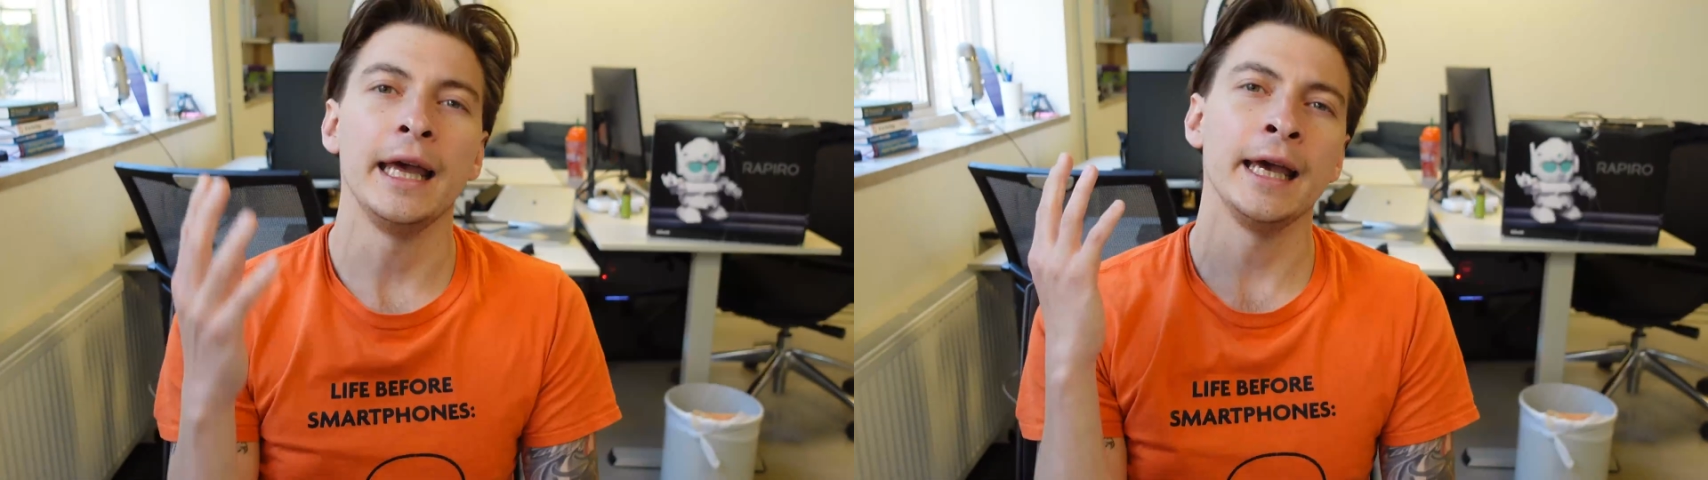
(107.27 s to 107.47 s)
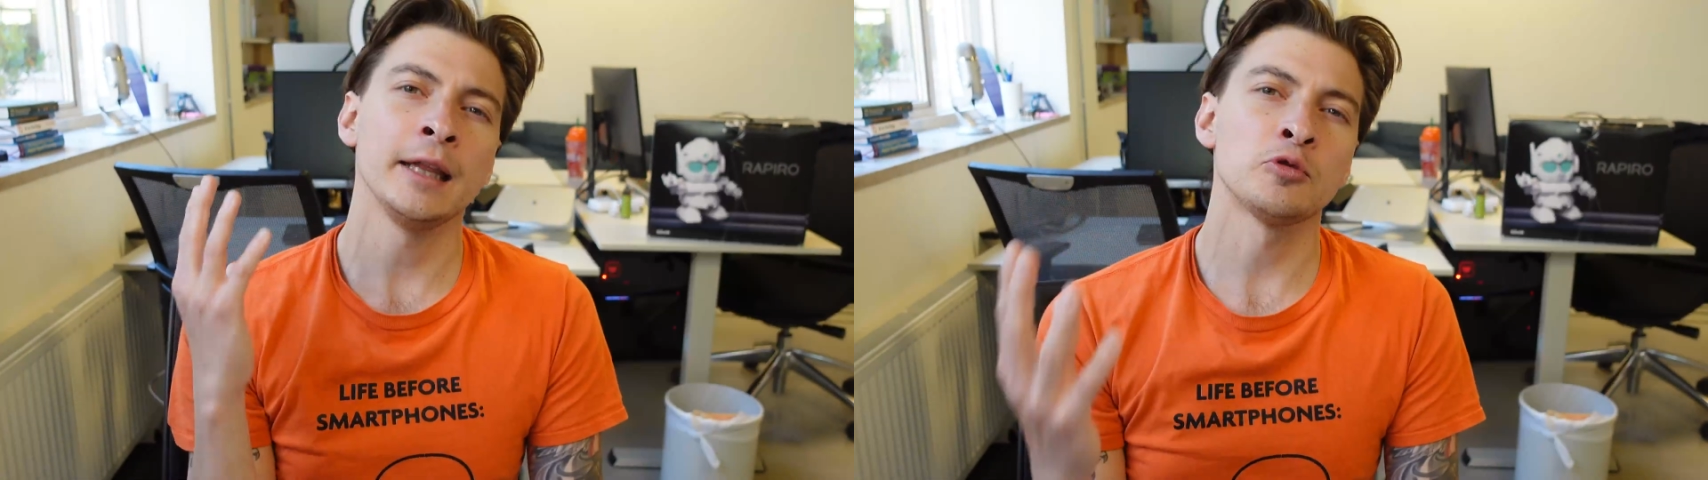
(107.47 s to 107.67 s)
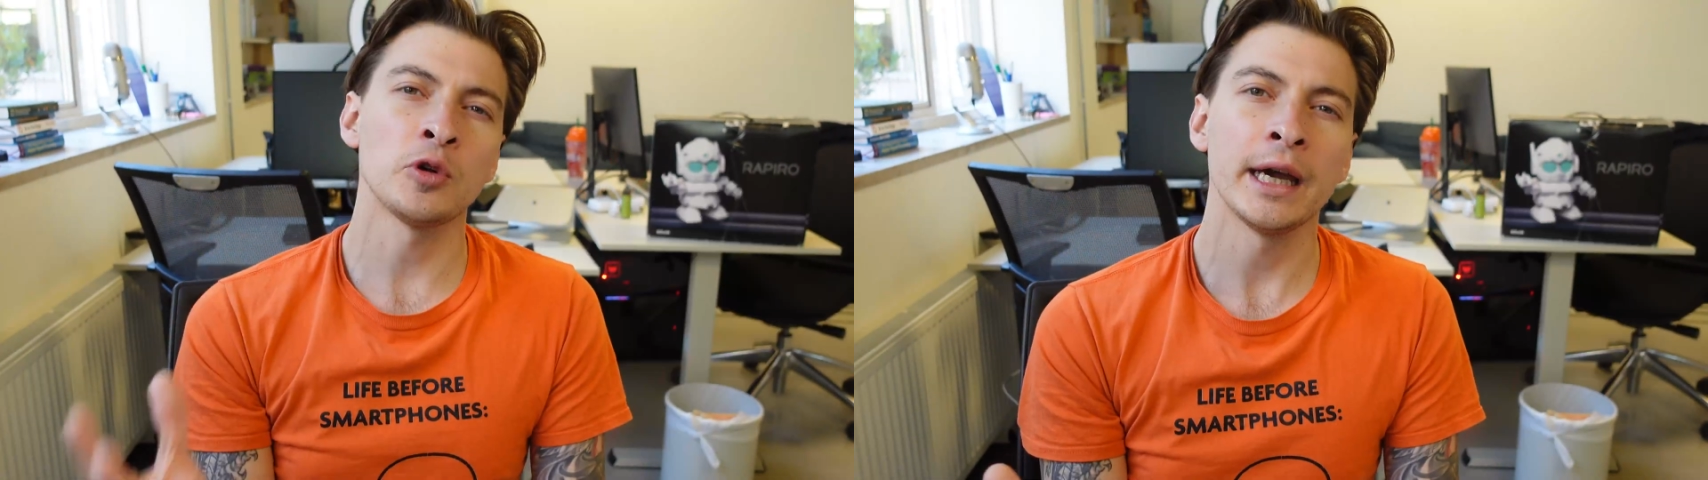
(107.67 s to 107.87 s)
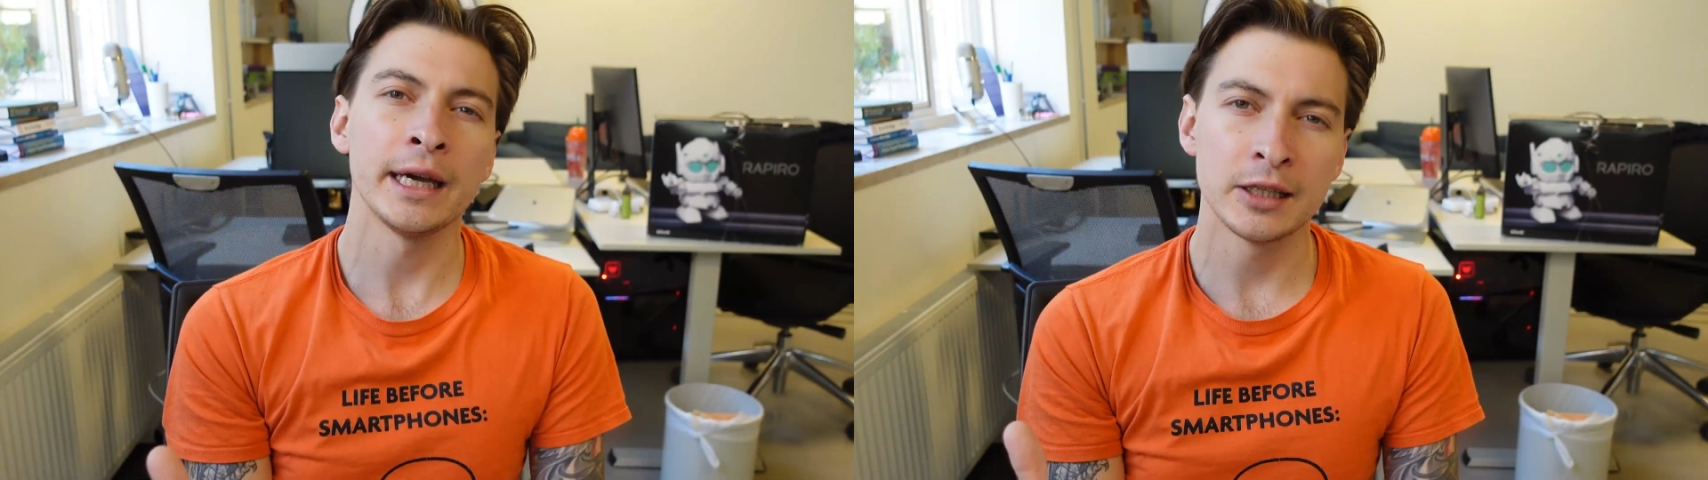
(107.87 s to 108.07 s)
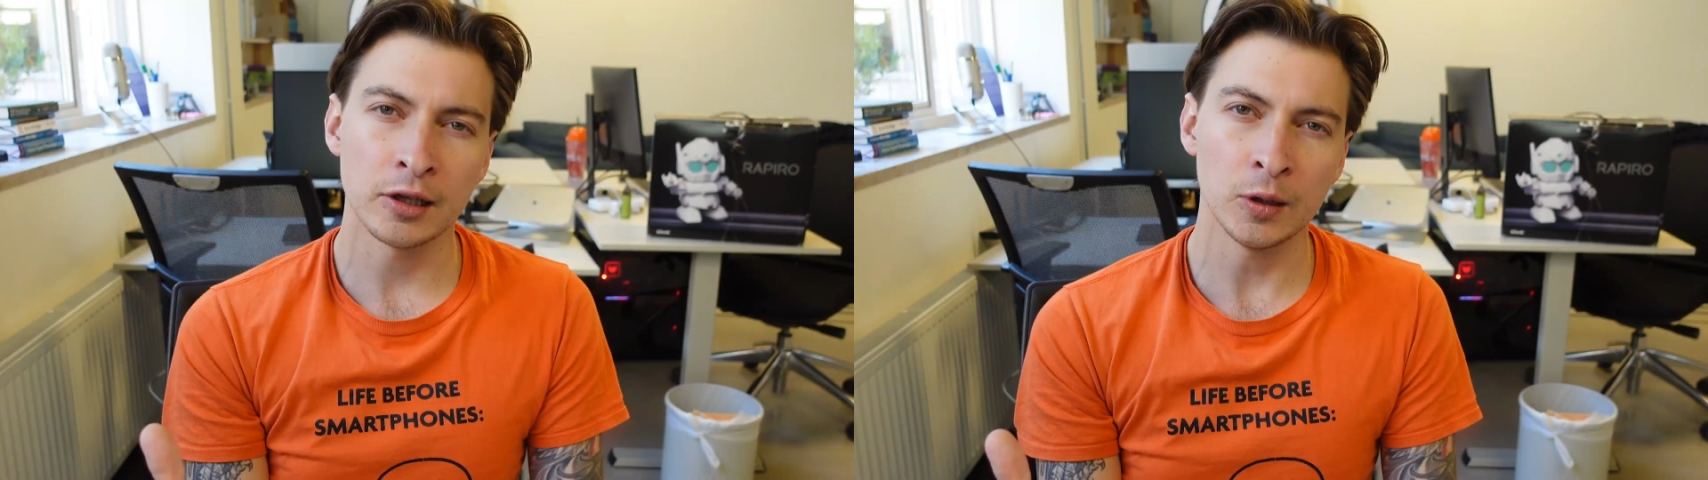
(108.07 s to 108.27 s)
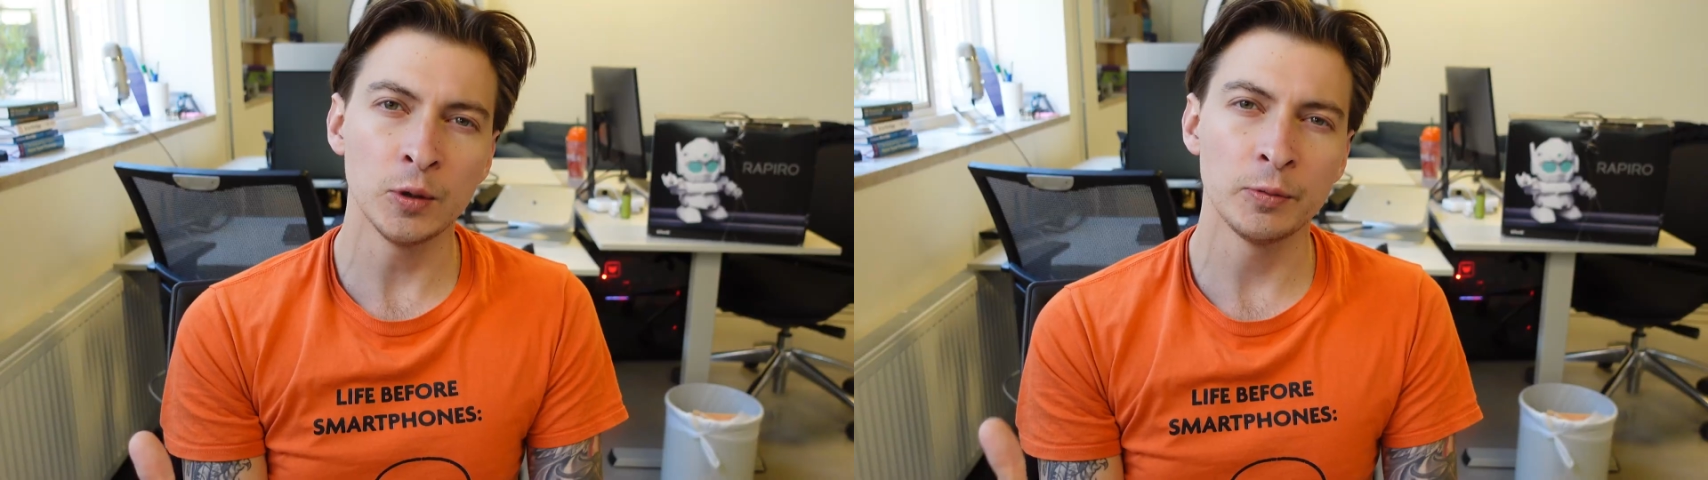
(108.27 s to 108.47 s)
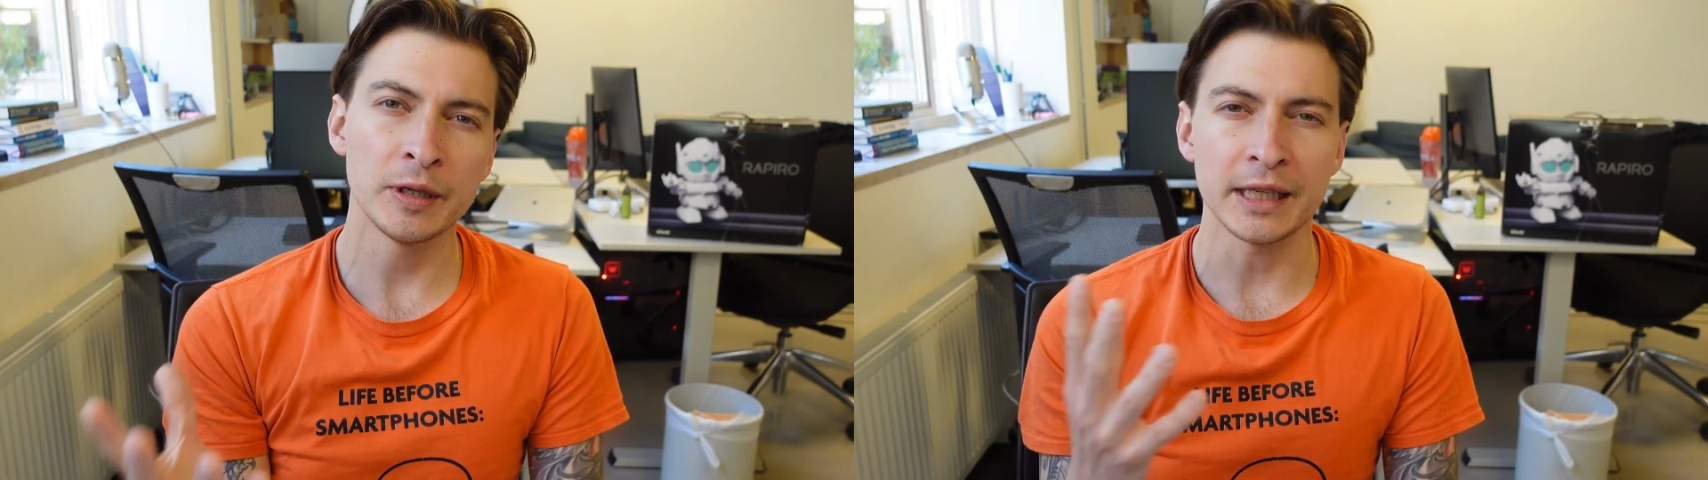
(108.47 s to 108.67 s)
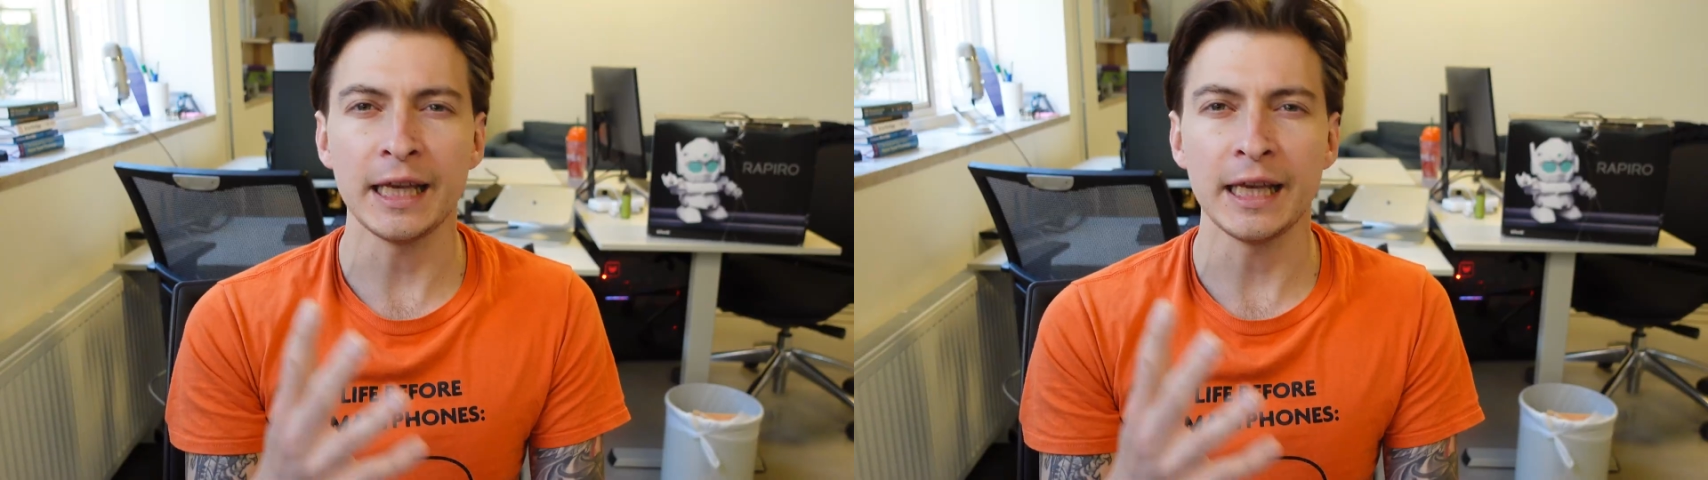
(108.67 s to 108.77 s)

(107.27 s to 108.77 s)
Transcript: and write code with